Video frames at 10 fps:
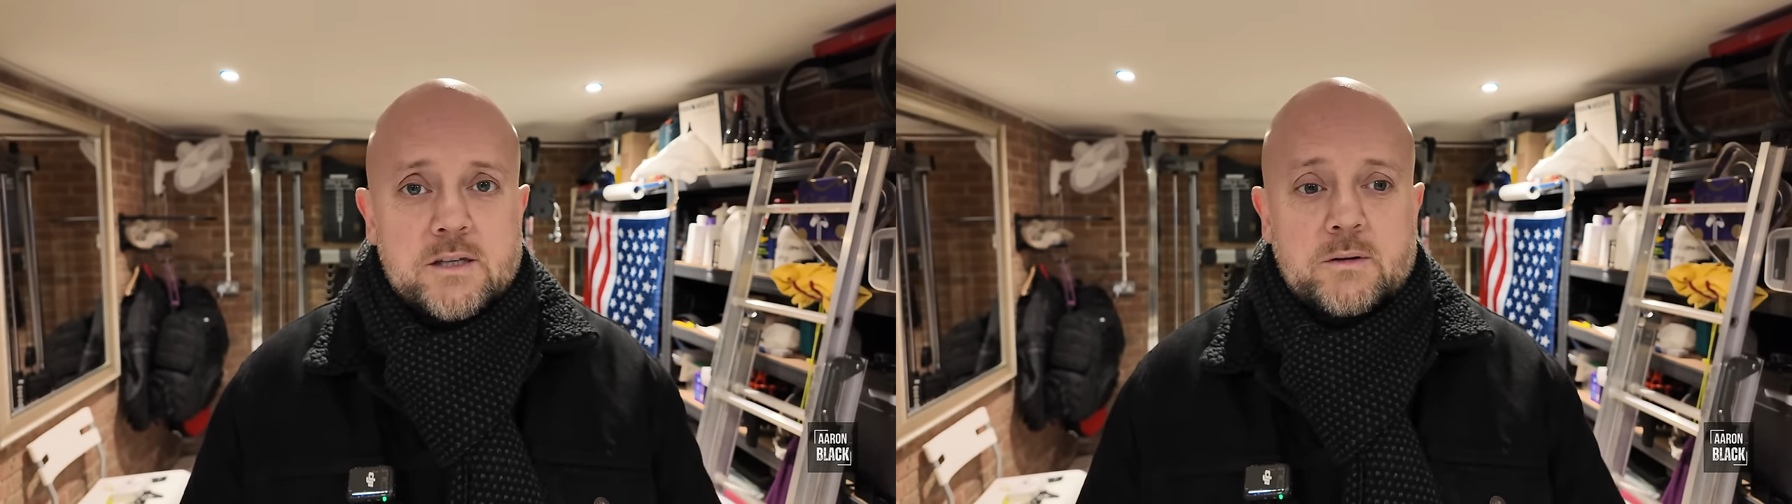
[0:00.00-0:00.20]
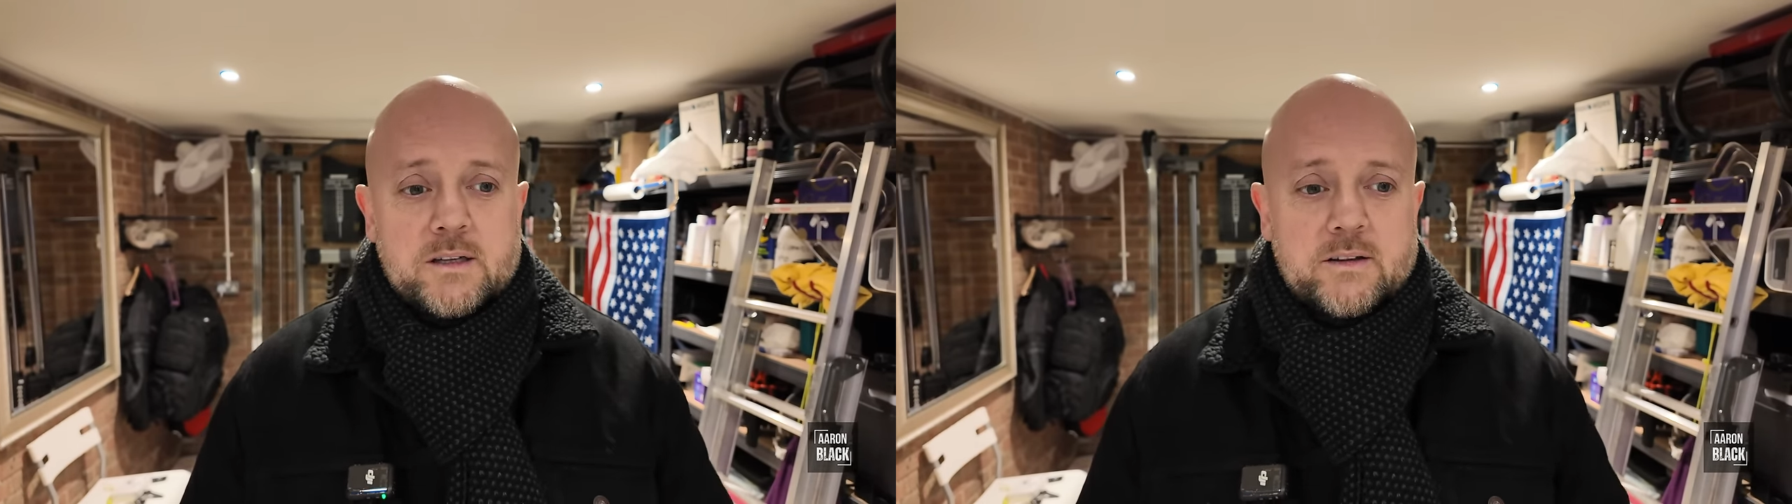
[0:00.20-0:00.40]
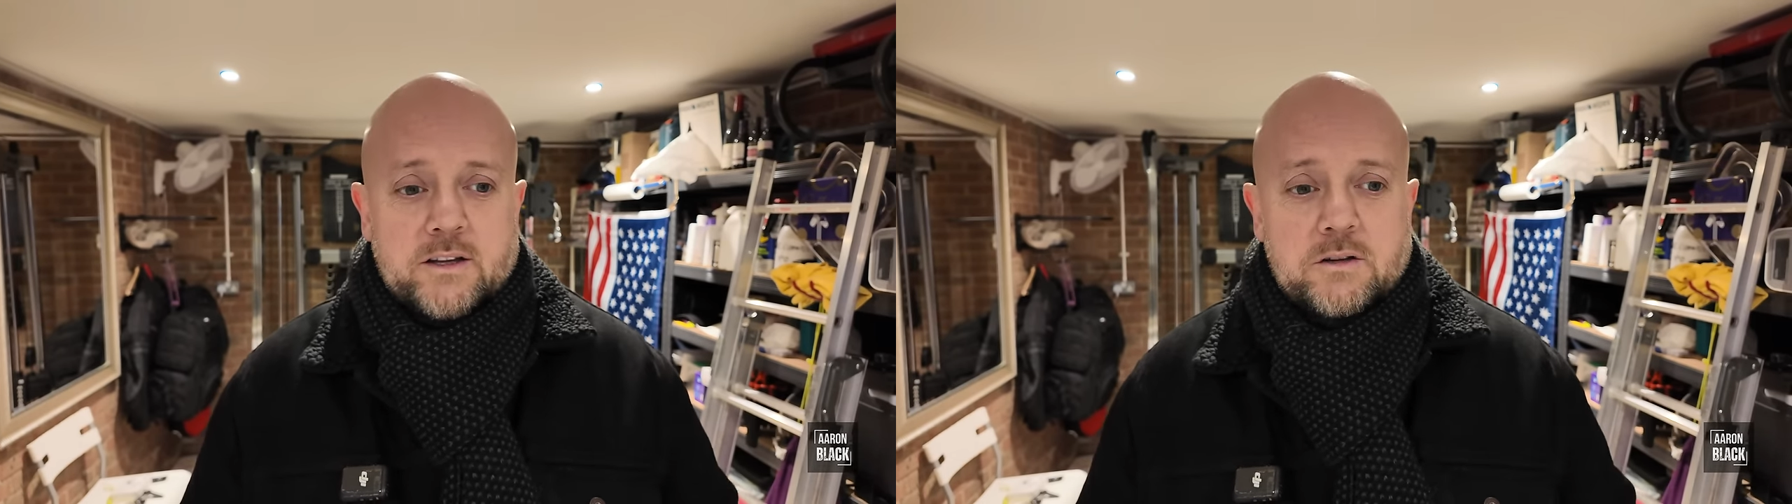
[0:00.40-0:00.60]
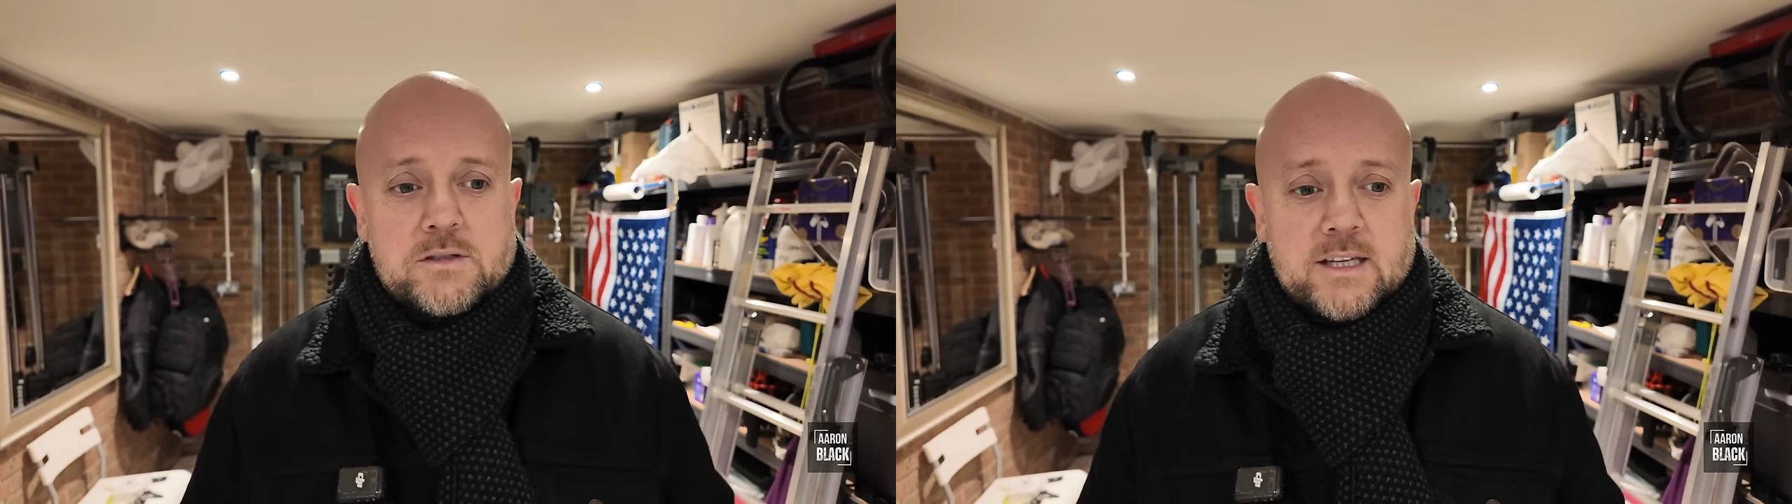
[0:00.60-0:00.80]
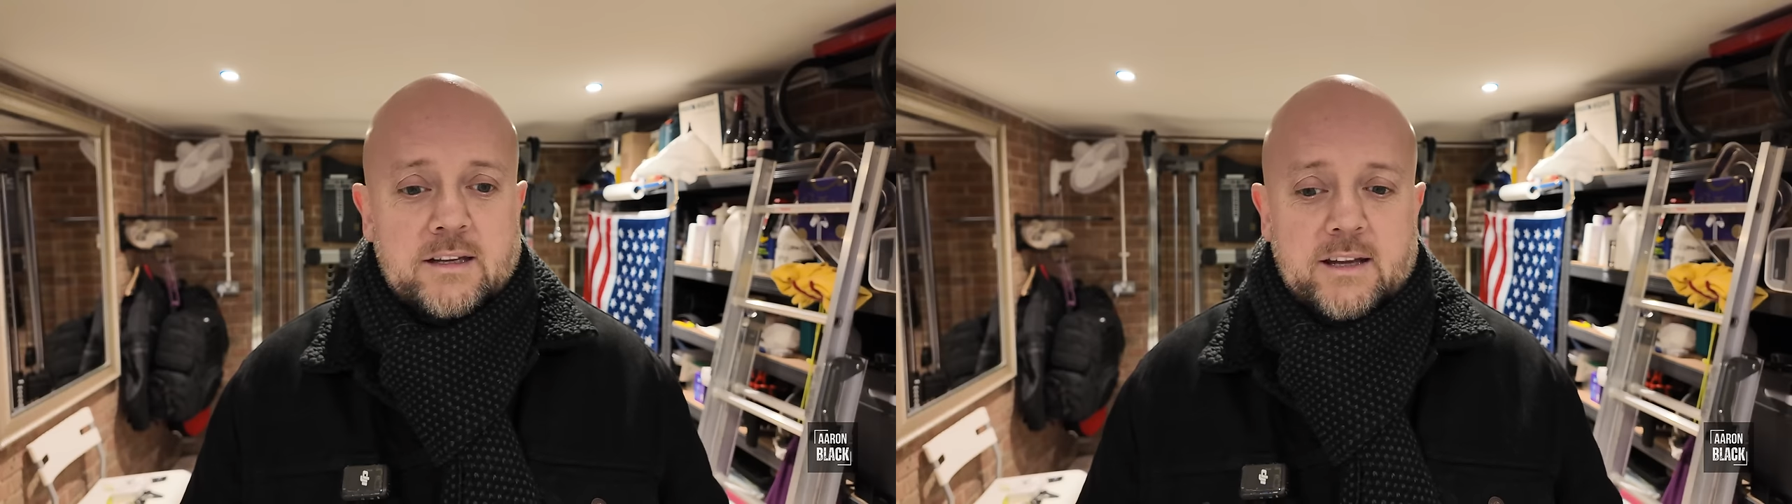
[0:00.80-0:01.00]
to a new
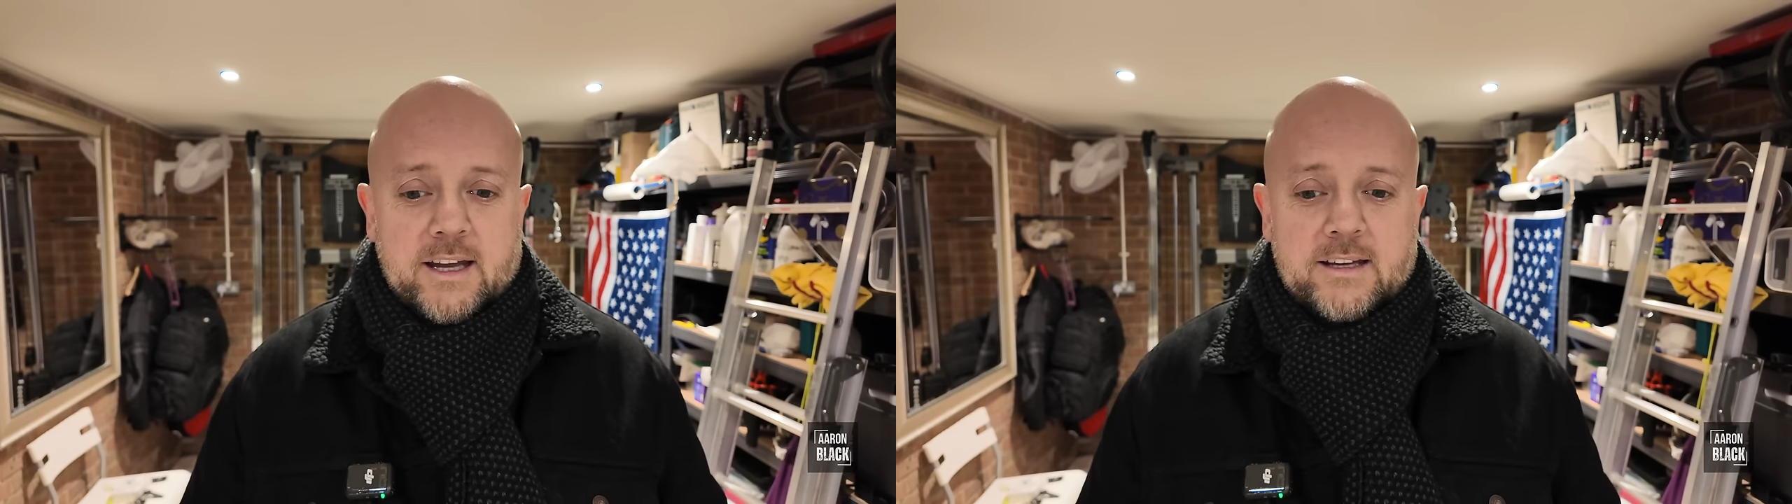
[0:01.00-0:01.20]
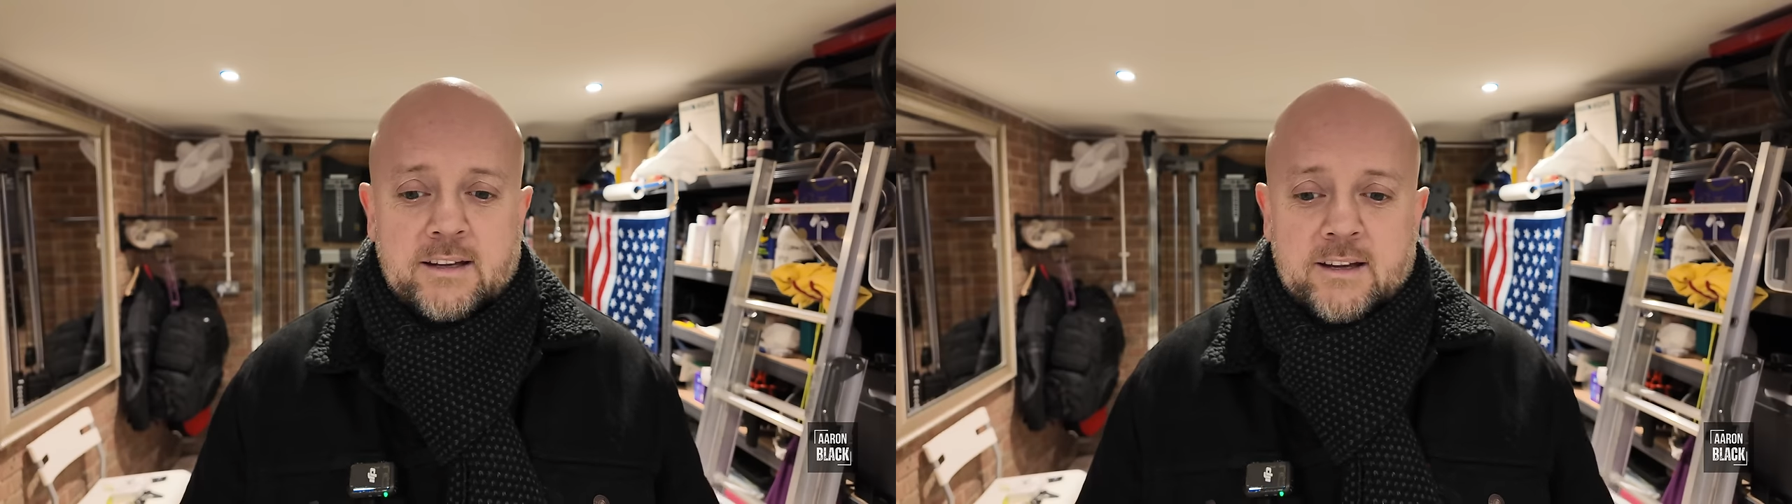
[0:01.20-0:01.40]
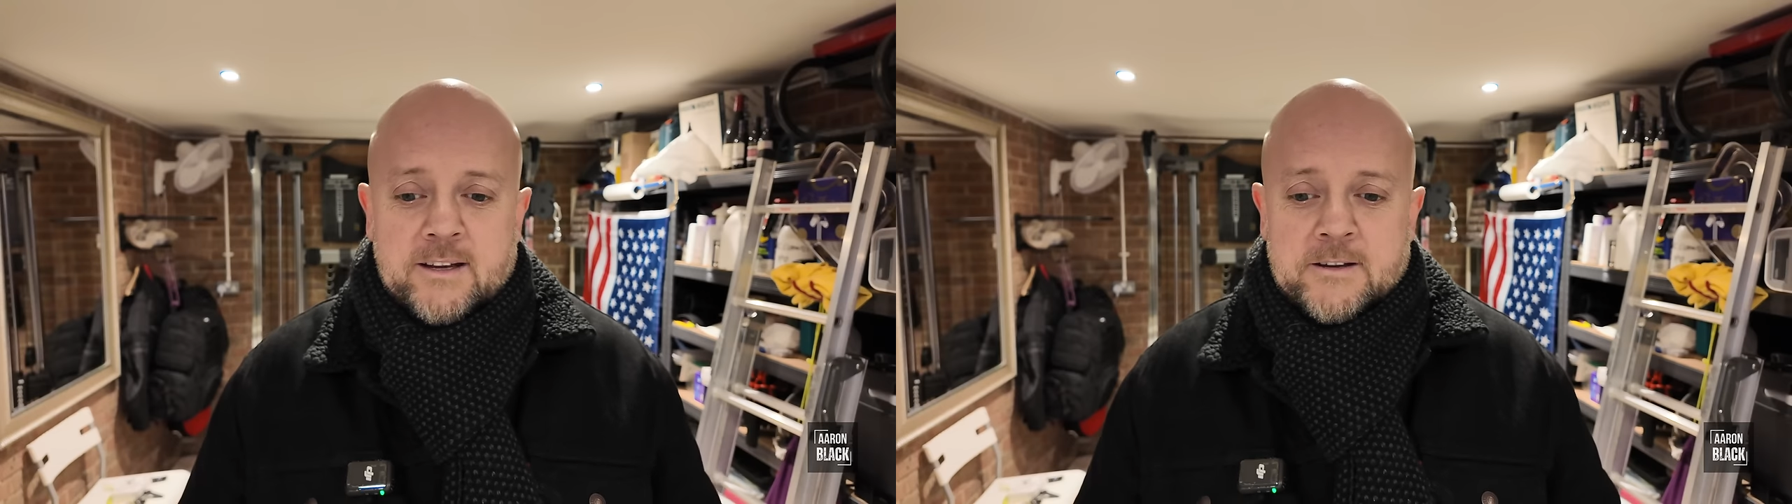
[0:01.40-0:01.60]
cylinder head.